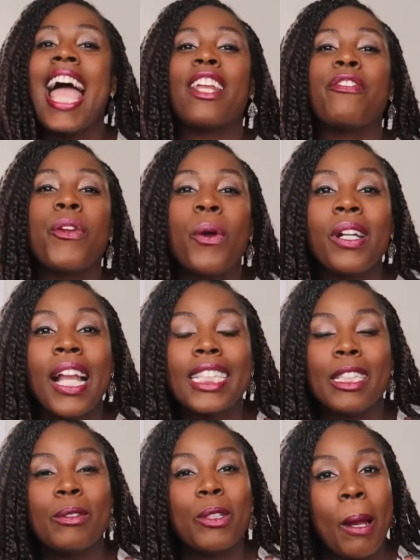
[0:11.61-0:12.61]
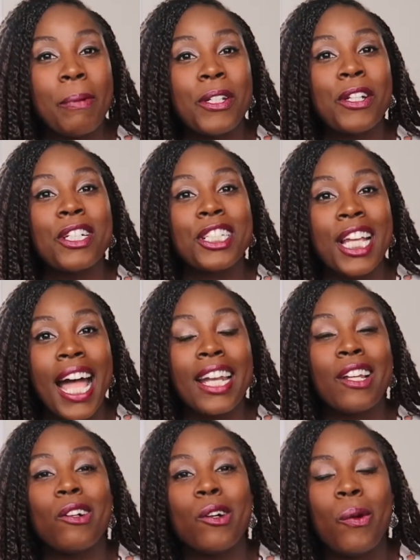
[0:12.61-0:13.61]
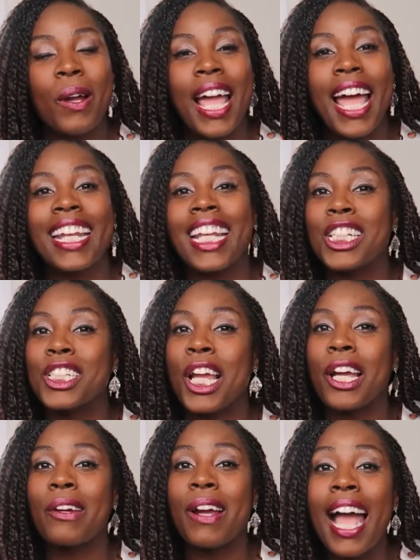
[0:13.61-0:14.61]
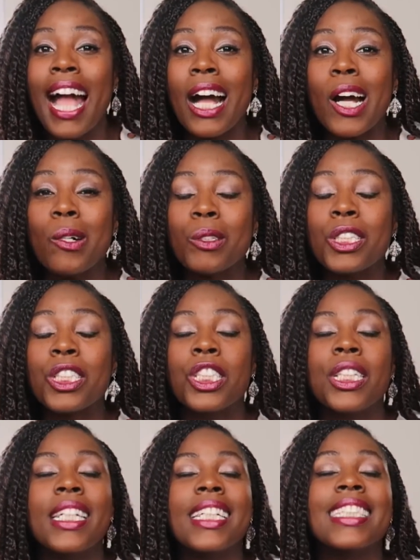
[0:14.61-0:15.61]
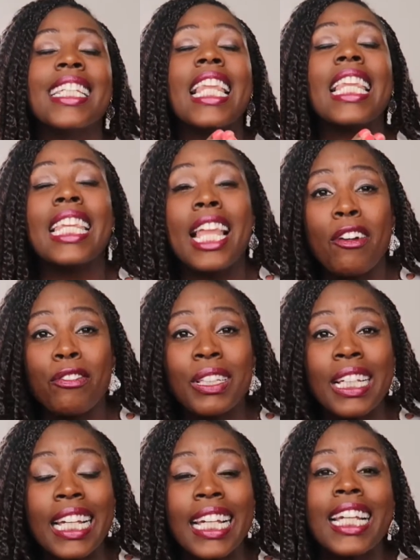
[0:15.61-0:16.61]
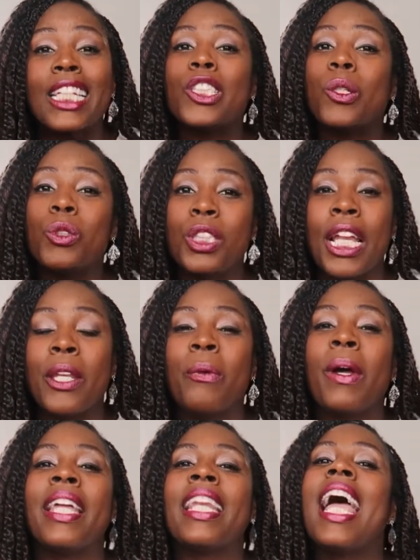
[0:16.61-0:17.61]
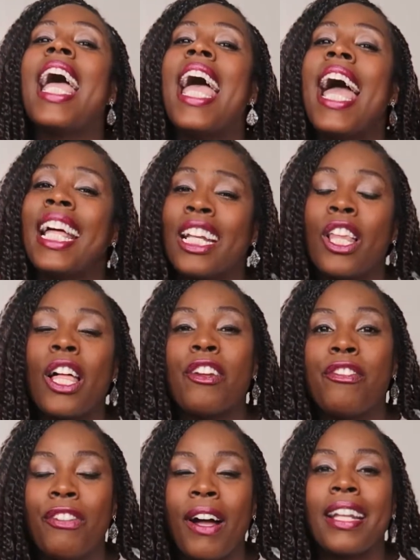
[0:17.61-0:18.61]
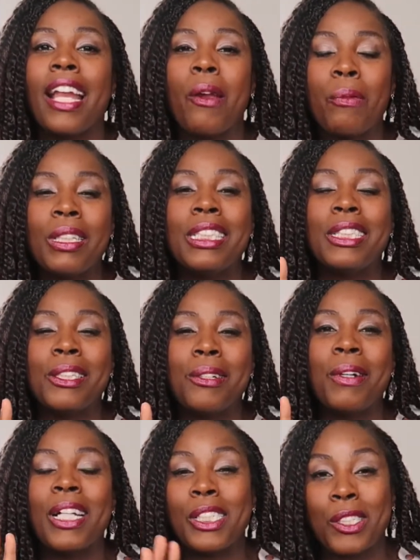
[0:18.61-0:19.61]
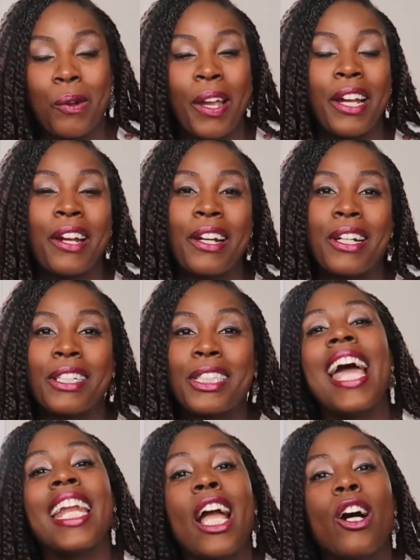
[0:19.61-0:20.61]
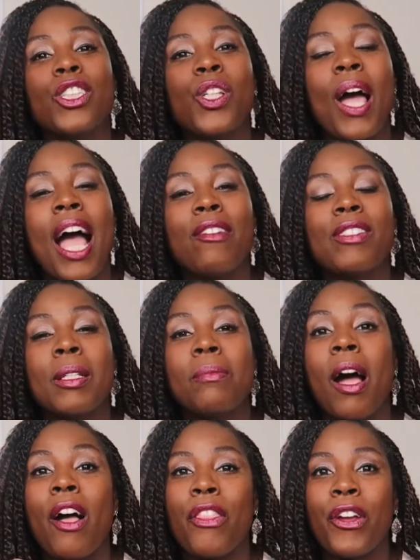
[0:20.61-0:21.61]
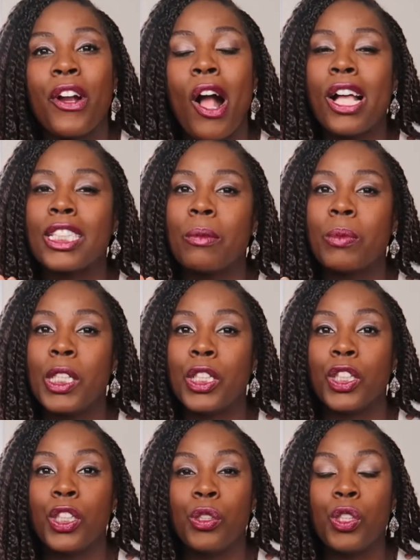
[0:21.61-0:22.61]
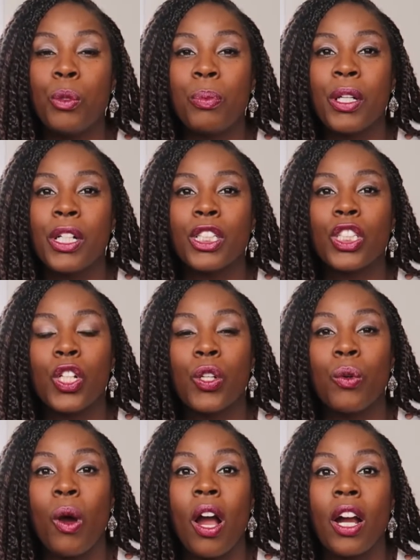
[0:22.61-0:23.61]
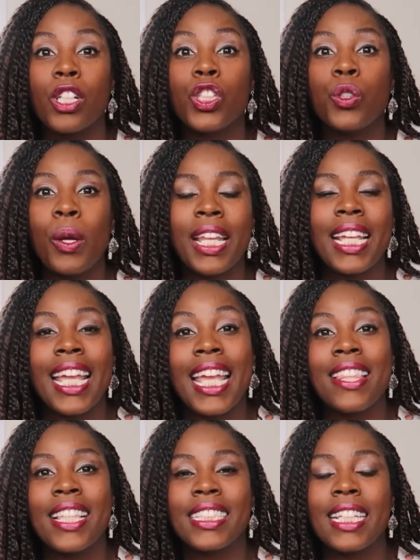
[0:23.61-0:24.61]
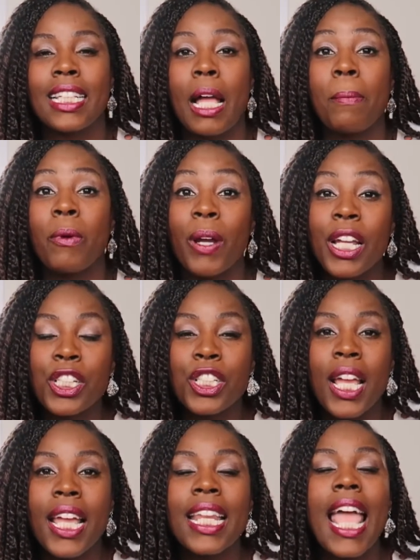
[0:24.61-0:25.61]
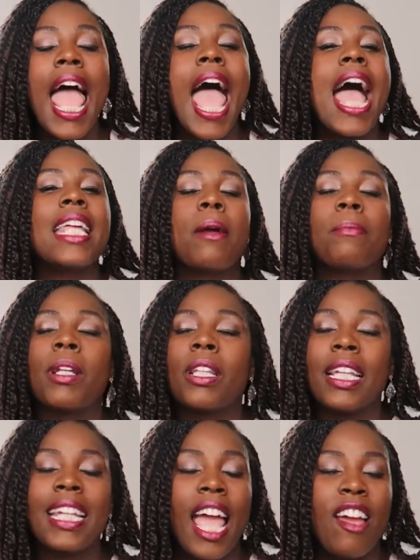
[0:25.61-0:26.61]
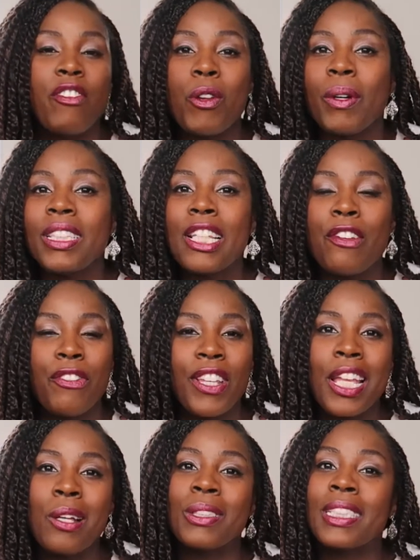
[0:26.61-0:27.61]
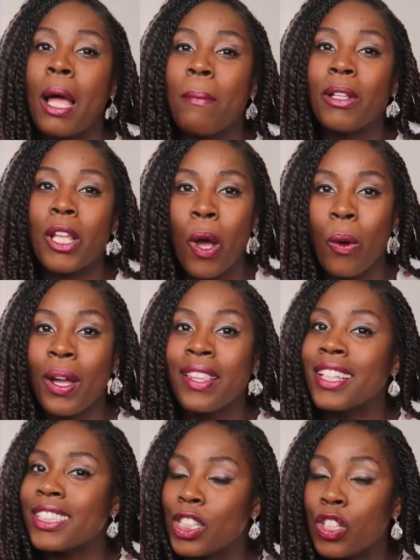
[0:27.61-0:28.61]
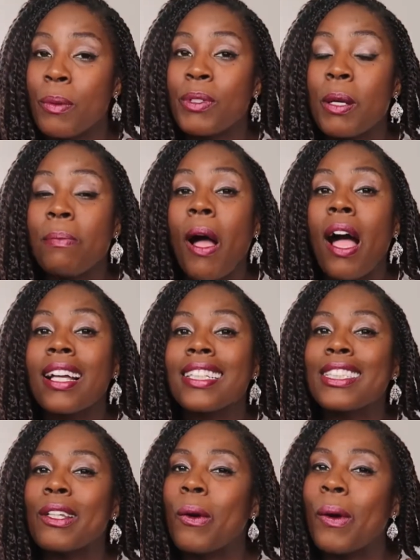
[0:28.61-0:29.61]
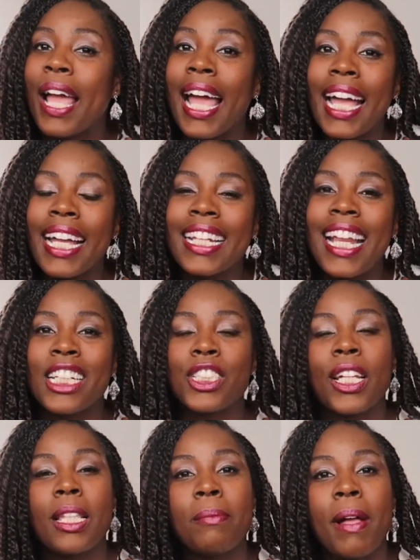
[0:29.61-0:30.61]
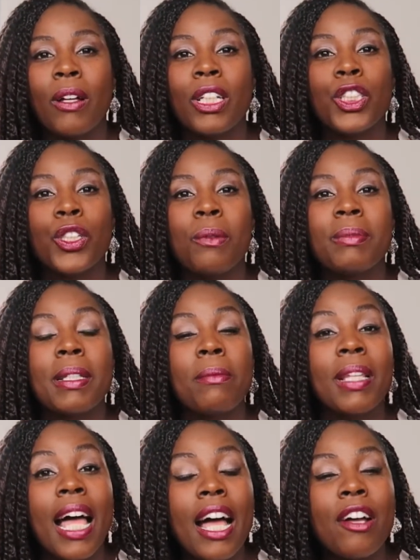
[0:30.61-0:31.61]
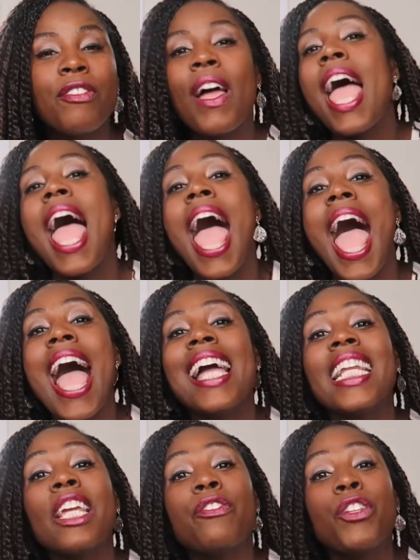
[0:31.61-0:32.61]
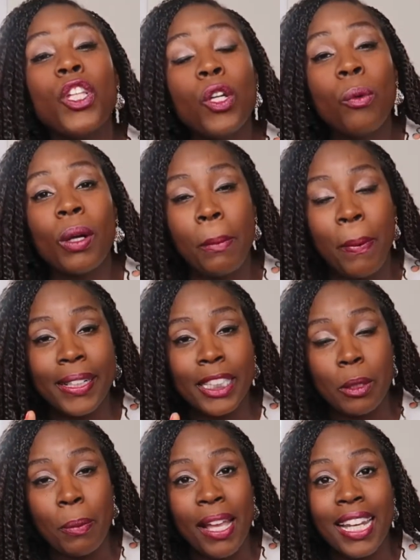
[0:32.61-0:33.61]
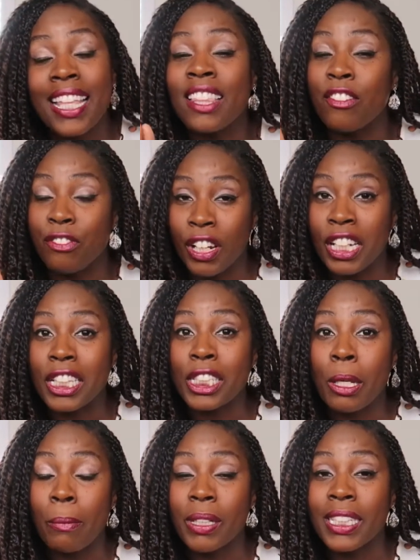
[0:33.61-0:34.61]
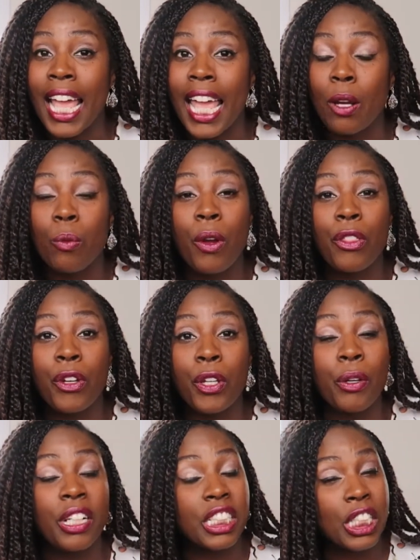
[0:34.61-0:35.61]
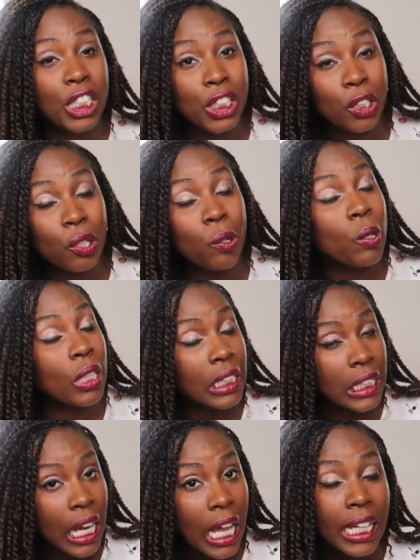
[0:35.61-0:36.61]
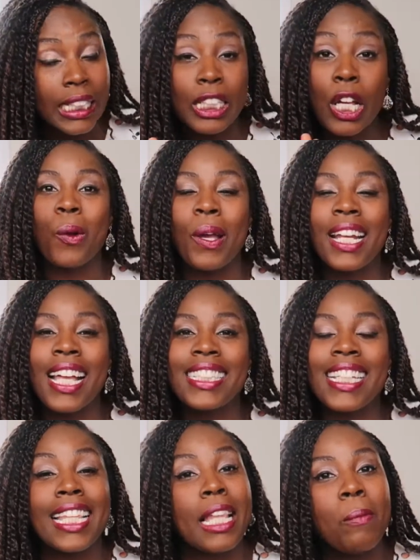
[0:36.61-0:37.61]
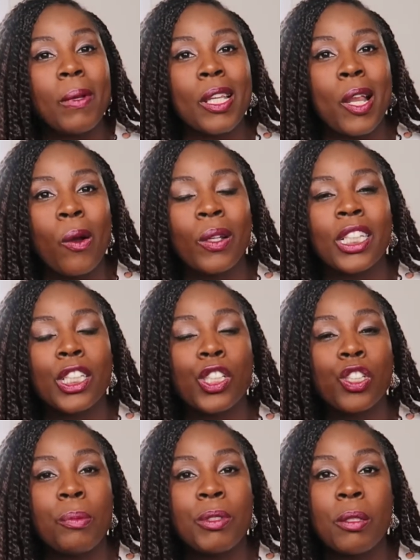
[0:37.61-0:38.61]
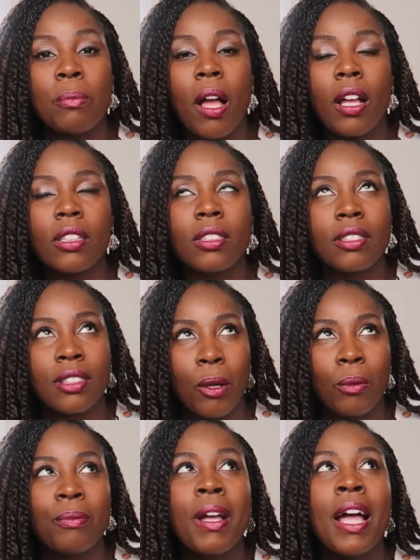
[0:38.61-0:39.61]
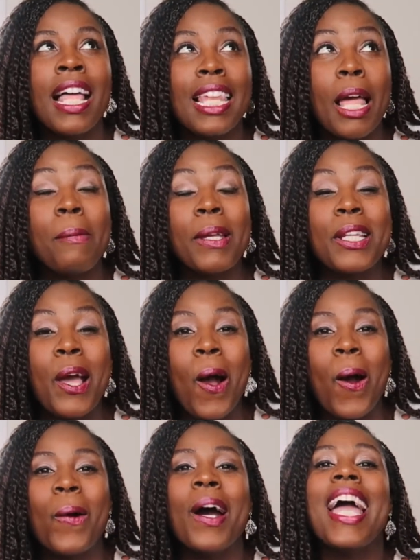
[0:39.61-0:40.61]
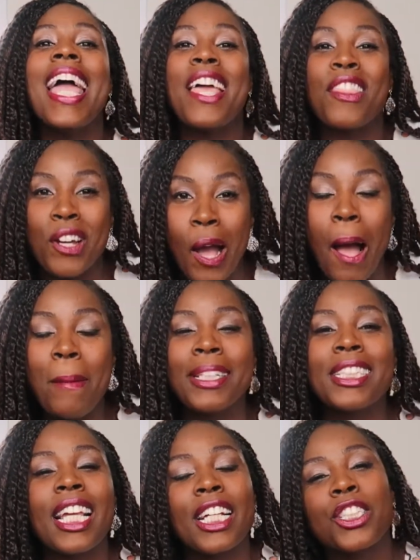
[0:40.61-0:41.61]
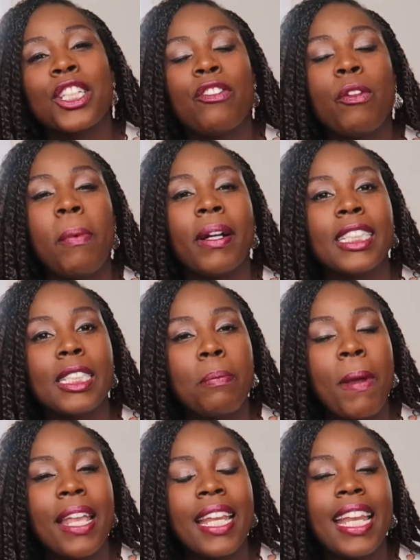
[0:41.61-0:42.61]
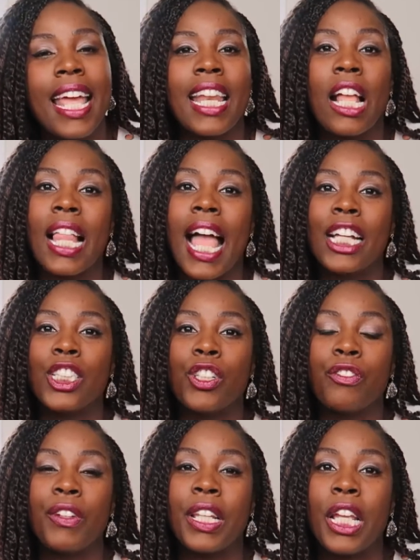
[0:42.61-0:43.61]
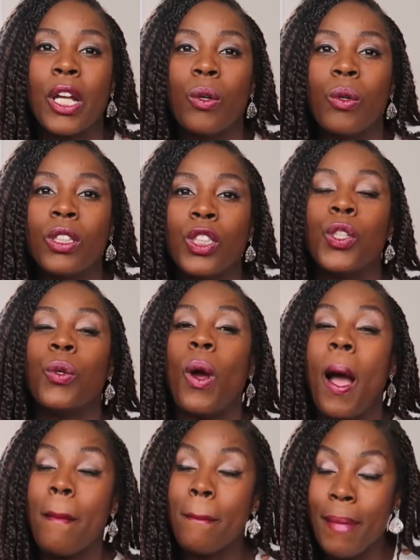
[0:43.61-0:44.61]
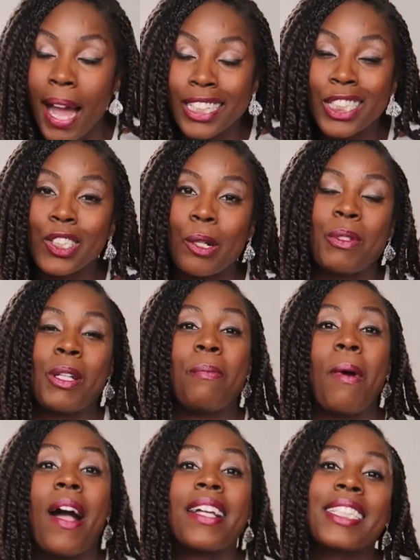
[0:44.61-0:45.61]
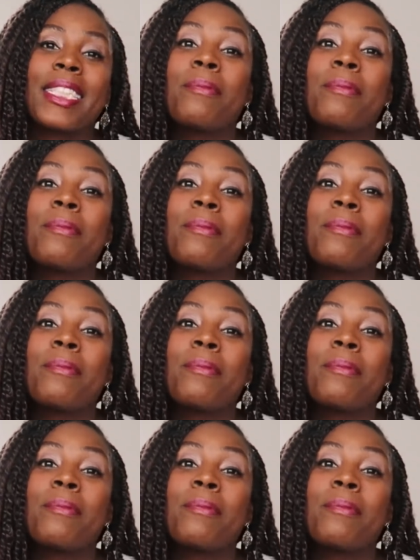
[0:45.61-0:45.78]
and if you're not subscribed to her channel go ahead and check her out she is lovely so genuine and a lot of fun i really do enjoy her and i also have some other awesome teacher youtubers who are joining in this collaboration and i'm gonna link everyone's videos down below in the description box so go ahead and check them out and show them some love and if you want to participate in the fun in the summer tag whether you're a teacher or not join us and let me know in the description box. No. Let me know in the comment section if you participated and I'll add your video to my description box.